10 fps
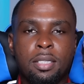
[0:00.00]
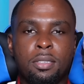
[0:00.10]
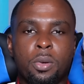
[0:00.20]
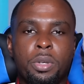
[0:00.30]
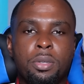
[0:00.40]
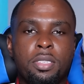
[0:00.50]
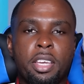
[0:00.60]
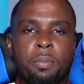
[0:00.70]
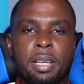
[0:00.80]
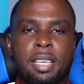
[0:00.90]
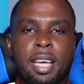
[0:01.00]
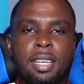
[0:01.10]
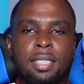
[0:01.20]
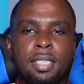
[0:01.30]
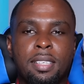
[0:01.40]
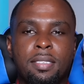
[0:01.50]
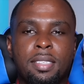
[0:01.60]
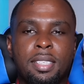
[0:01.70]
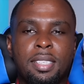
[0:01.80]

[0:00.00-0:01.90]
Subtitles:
So when you tell your mechanic this,